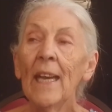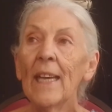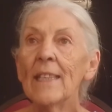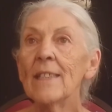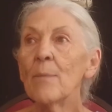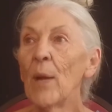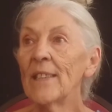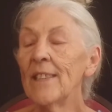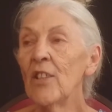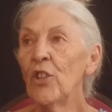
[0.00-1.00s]
It is a
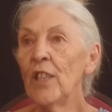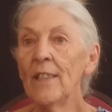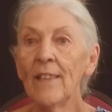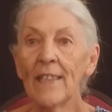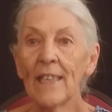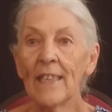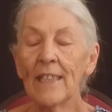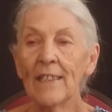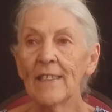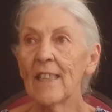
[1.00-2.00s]
bacteria that
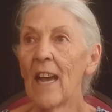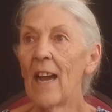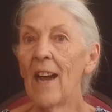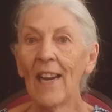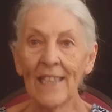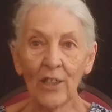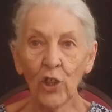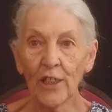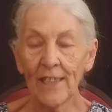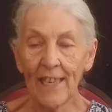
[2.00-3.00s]
is highly
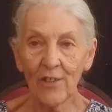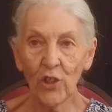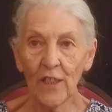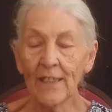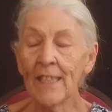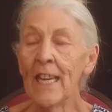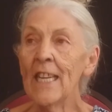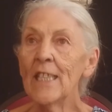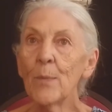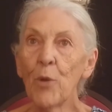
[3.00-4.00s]
contagious,
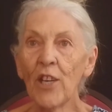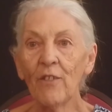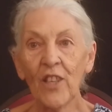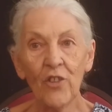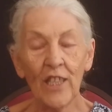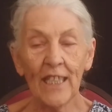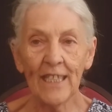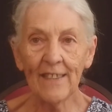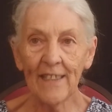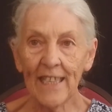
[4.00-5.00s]
spread very
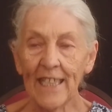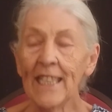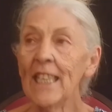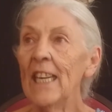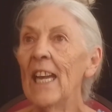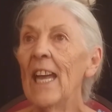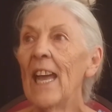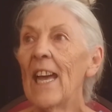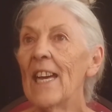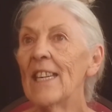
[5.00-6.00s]
easily,
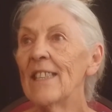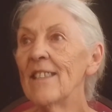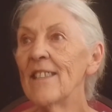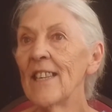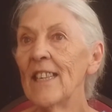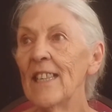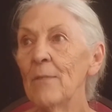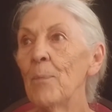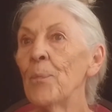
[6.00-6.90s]
and a